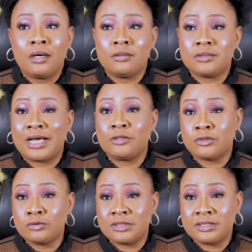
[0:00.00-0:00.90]
you can
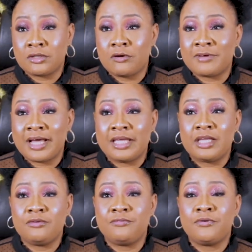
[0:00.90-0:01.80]
also discover
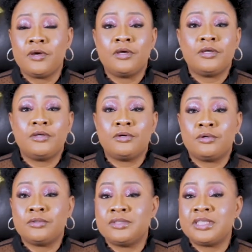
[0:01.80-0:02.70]
if
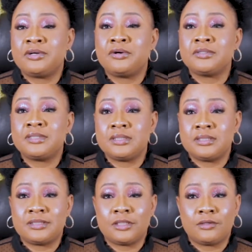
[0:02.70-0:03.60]
your uterus
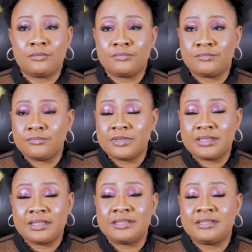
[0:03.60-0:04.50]
is
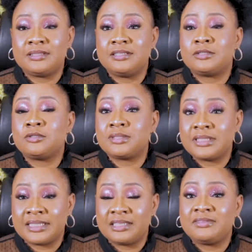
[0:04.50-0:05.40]

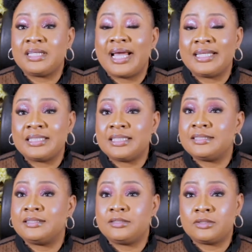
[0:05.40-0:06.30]
distorted, if the lining is
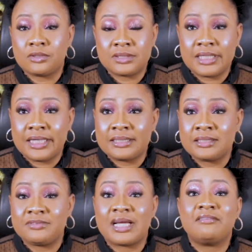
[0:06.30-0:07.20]
distorted,
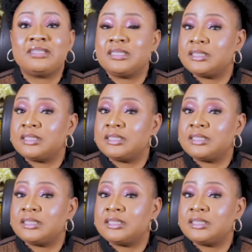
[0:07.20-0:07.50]
if the cavity is